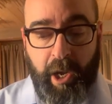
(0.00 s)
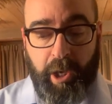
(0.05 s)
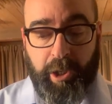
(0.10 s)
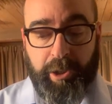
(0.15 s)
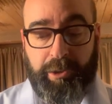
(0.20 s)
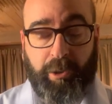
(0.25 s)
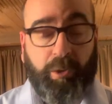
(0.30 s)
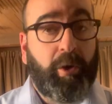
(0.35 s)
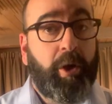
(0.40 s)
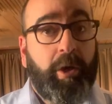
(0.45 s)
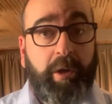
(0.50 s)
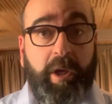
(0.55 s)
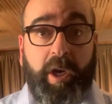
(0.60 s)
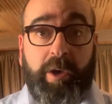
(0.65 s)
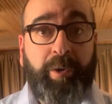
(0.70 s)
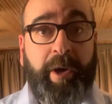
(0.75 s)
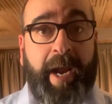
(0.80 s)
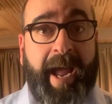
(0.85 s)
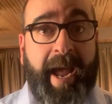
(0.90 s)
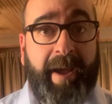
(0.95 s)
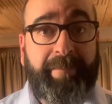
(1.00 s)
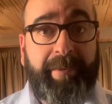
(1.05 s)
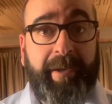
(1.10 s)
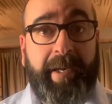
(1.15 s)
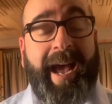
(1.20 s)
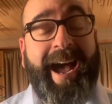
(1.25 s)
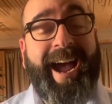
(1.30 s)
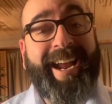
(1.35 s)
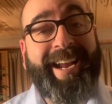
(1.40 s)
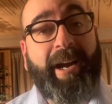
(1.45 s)
So luck would have it,
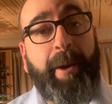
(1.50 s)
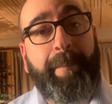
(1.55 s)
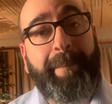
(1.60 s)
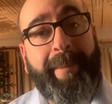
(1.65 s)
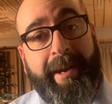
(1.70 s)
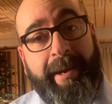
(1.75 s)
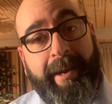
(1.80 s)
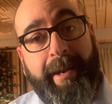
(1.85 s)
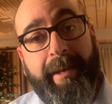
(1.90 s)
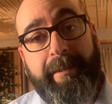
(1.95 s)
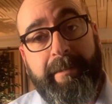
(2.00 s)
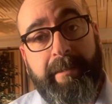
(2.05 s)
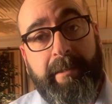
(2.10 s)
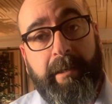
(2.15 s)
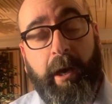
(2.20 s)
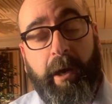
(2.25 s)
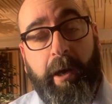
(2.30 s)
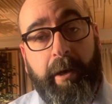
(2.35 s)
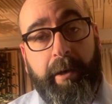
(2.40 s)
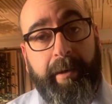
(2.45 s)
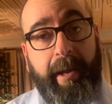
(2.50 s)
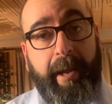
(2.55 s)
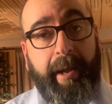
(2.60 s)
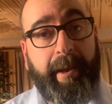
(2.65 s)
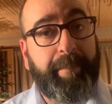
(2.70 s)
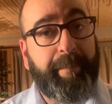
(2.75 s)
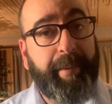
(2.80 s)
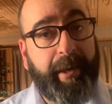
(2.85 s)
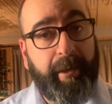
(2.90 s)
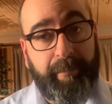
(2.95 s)
I got my hands on
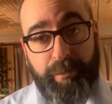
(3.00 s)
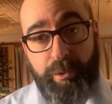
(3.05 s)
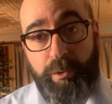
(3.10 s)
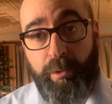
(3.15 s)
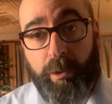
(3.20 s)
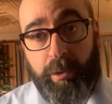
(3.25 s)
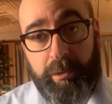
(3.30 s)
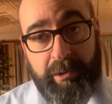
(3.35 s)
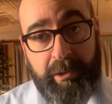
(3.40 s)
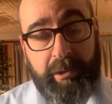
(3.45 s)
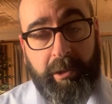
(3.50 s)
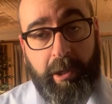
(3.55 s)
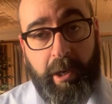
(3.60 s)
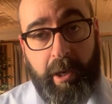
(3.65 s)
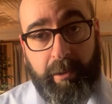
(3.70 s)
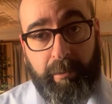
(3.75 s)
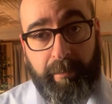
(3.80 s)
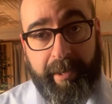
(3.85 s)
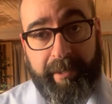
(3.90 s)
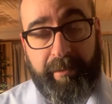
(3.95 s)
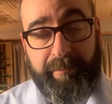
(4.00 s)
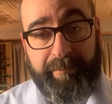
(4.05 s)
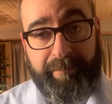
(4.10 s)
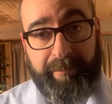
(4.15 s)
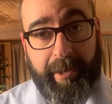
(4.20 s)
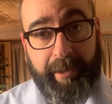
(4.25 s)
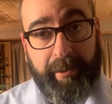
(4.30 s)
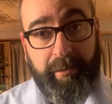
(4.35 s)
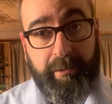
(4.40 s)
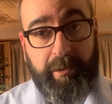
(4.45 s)
a pair of new old stock
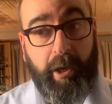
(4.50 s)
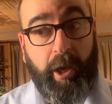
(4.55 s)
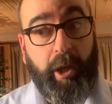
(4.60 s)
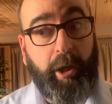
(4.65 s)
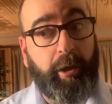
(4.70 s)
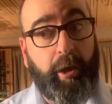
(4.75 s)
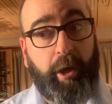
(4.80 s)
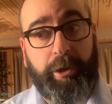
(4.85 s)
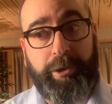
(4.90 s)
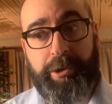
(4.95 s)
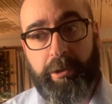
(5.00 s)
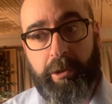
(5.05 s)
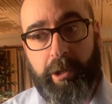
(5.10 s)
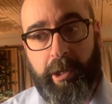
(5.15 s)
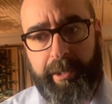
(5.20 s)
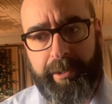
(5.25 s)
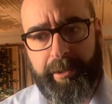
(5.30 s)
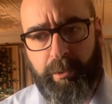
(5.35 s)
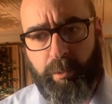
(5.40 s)
rectifiers, larger kind.